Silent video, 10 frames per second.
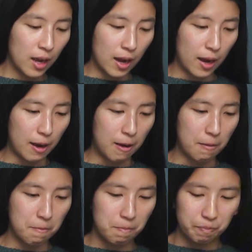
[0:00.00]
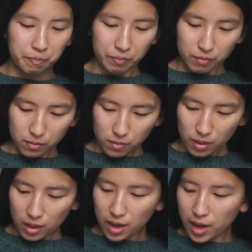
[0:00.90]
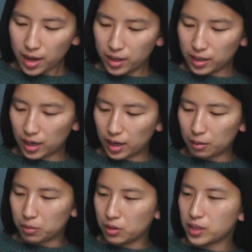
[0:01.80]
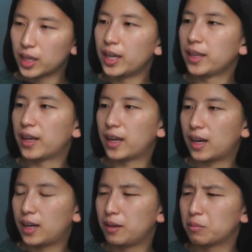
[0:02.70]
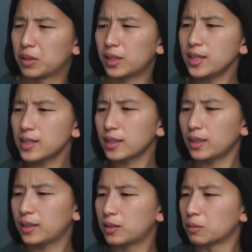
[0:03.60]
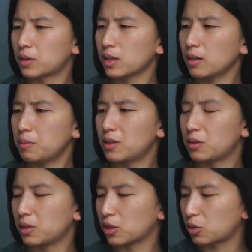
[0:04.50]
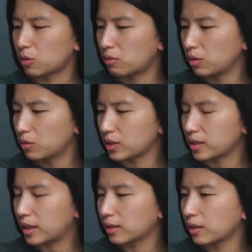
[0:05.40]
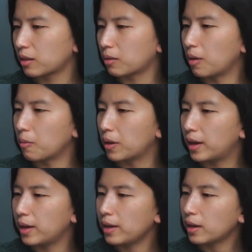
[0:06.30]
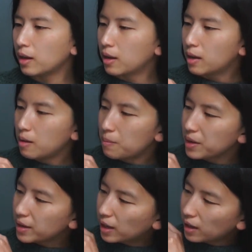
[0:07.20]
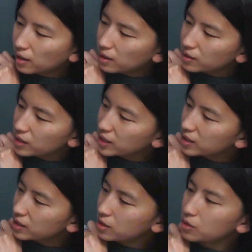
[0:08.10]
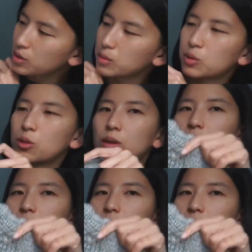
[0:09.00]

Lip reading: And I will say that I realized that I don't think I've been doing short rows exactly the right way, because I did do some short